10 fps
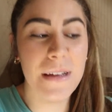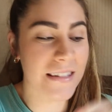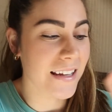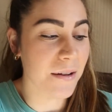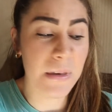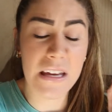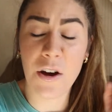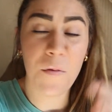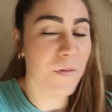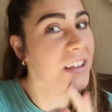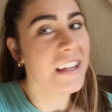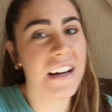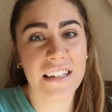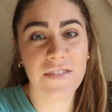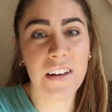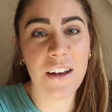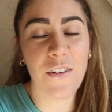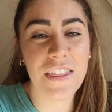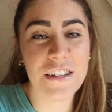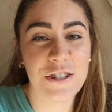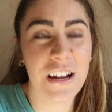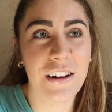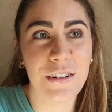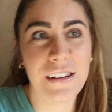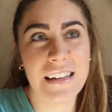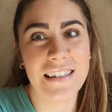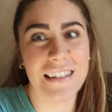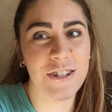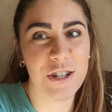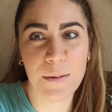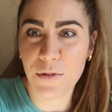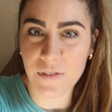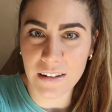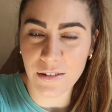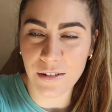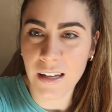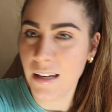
It's going to be, hopefully the next video on this channel is a gym reveal.